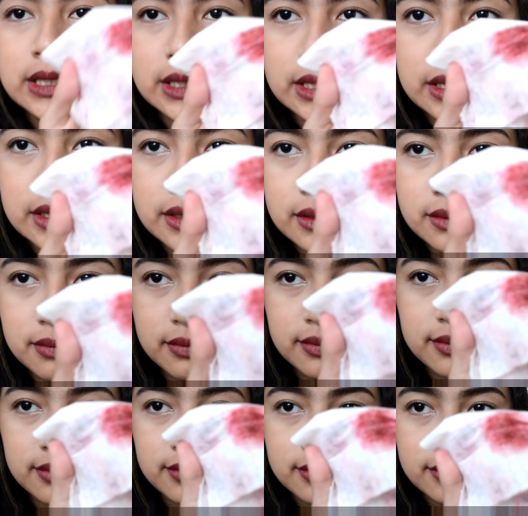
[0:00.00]
See?
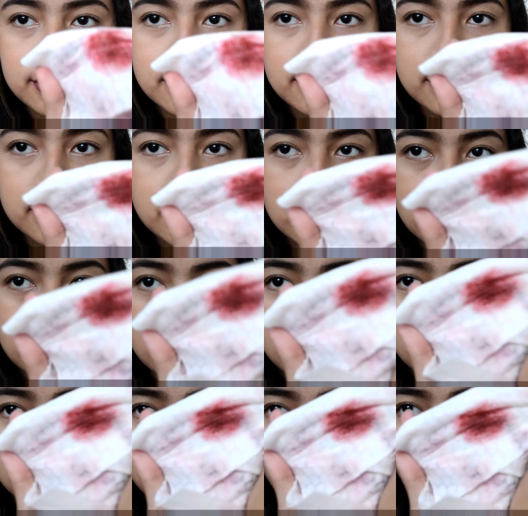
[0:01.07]
This
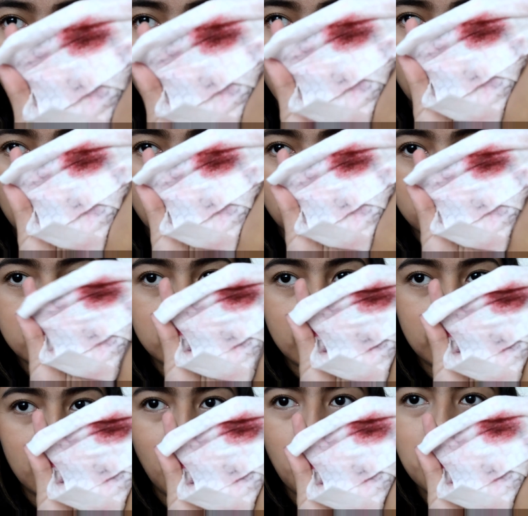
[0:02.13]
is what it looks
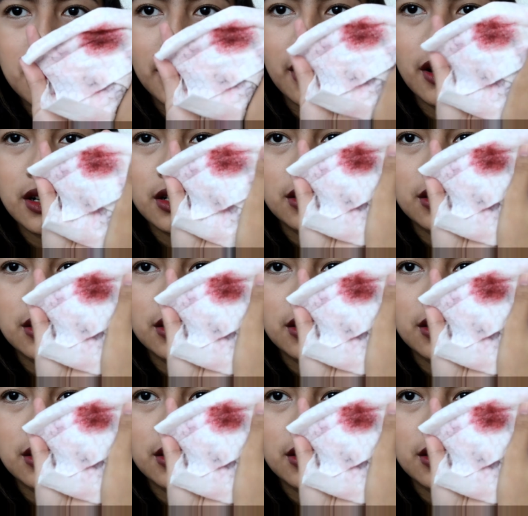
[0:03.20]
like. Oh my god,